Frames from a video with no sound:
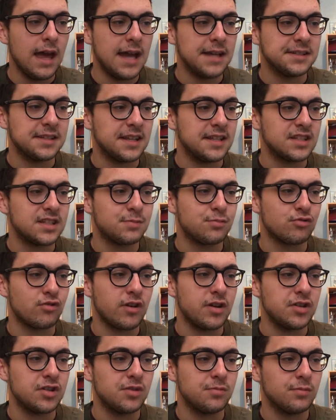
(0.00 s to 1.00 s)
as an
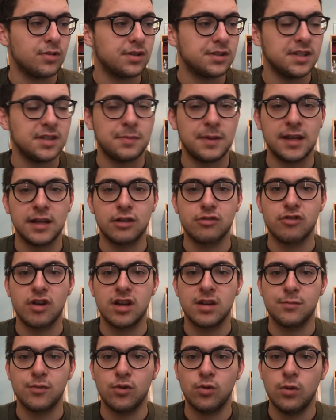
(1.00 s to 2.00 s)
inspiration because he's been
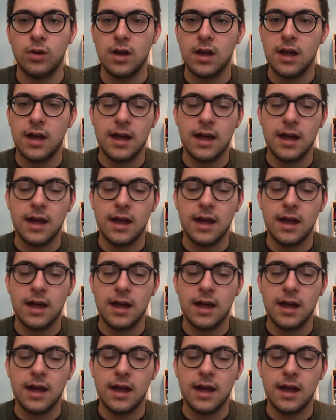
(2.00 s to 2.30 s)
incredible.